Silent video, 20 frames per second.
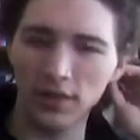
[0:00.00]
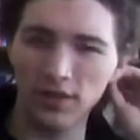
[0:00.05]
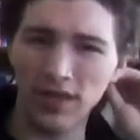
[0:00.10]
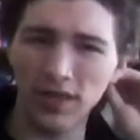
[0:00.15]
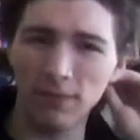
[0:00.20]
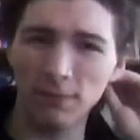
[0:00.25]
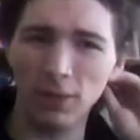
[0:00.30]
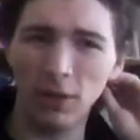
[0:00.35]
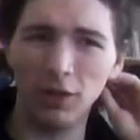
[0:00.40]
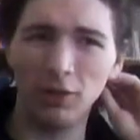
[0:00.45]

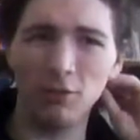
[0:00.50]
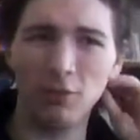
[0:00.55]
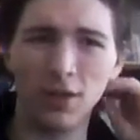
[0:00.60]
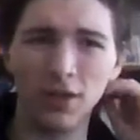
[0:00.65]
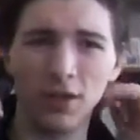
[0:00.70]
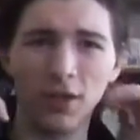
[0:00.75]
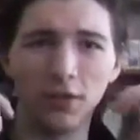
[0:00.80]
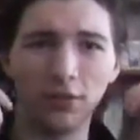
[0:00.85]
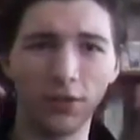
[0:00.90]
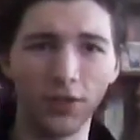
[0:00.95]
didn't really want
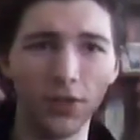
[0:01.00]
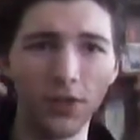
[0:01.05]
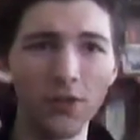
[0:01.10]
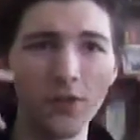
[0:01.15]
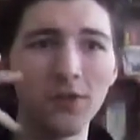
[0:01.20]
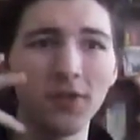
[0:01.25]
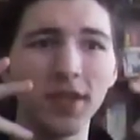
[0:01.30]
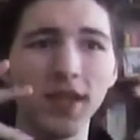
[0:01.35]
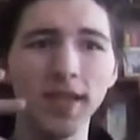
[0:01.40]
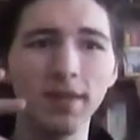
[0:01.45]
to go
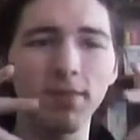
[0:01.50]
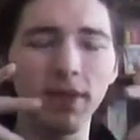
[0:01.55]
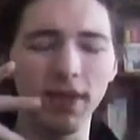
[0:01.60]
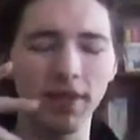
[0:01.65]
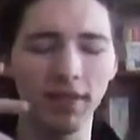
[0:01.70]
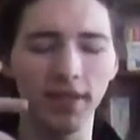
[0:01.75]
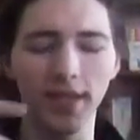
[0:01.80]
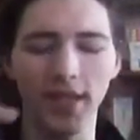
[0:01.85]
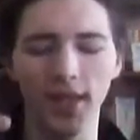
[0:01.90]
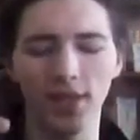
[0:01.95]
too deep
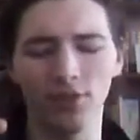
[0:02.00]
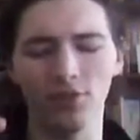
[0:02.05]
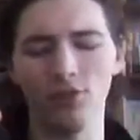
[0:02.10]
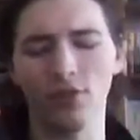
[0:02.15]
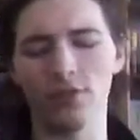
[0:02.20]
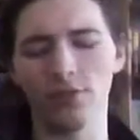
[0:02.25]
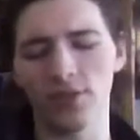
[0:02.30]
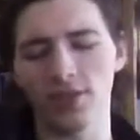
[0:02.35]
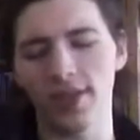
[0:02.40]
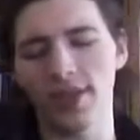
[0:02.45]
into the issue
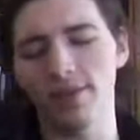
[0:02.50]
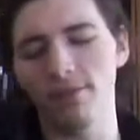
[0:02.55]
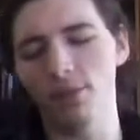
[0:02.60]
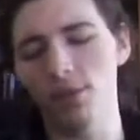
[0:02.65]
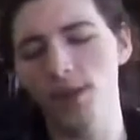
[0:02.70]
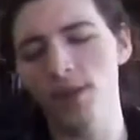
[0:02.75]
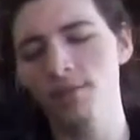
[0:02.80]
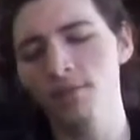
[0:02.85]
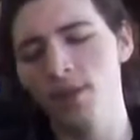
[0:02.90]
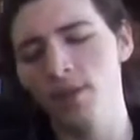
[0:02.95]
of
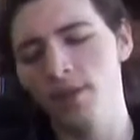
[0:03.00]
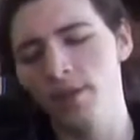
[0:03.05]
slavery.